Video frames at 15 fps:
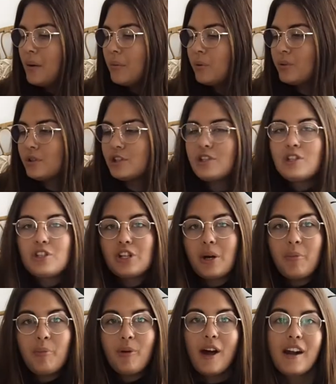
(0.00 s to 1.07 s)
But we'll just
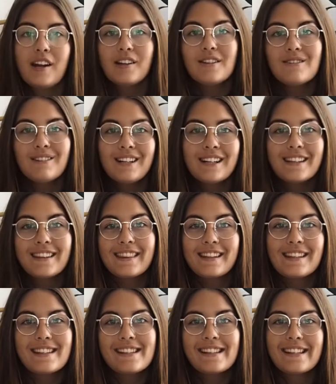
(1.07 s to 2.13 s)
jump right into it.
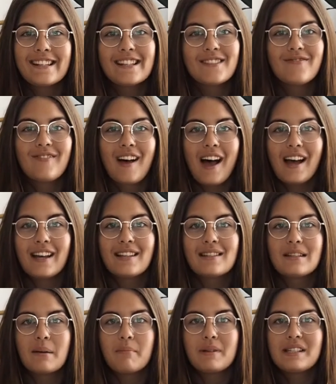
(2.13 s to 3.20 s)
This is my
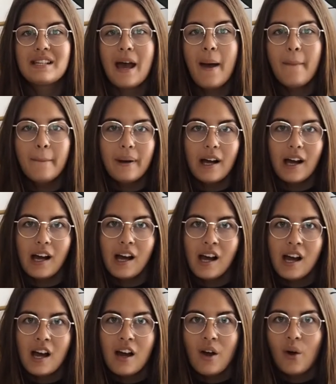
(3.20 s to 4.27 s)
September
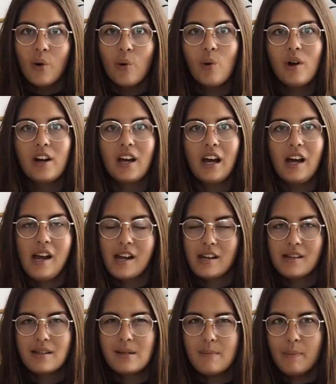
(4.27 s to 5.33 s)
order,
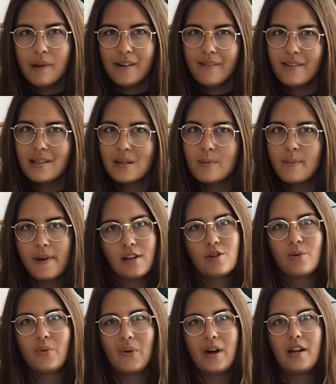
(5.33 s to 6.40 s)
and it's a bit of a
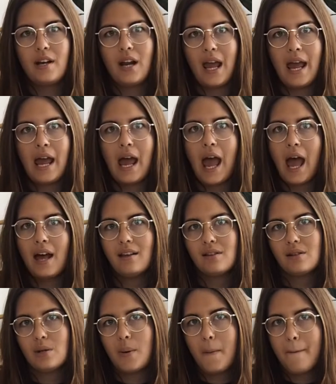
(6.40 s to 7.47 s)
special one.
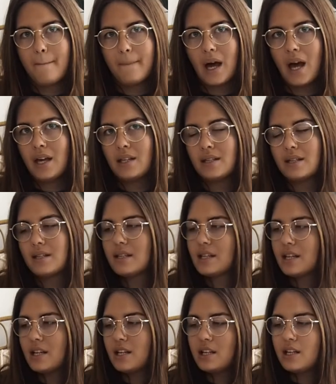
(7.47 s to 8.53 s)
As you might
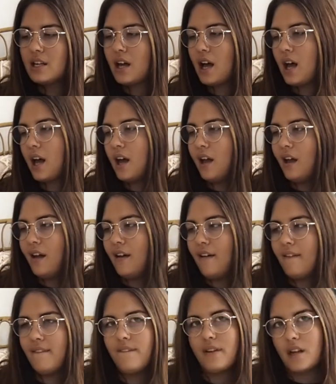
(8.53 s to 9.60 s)
see, I
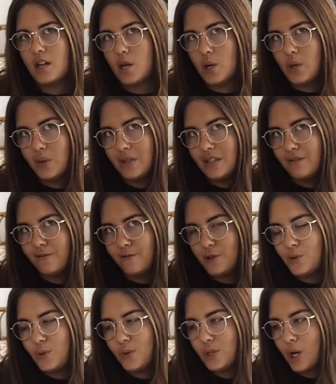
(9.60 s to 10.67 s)
have a new
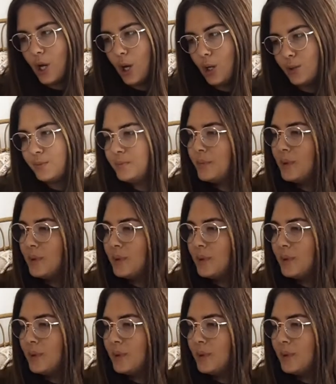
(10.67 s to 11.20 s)
diffuser.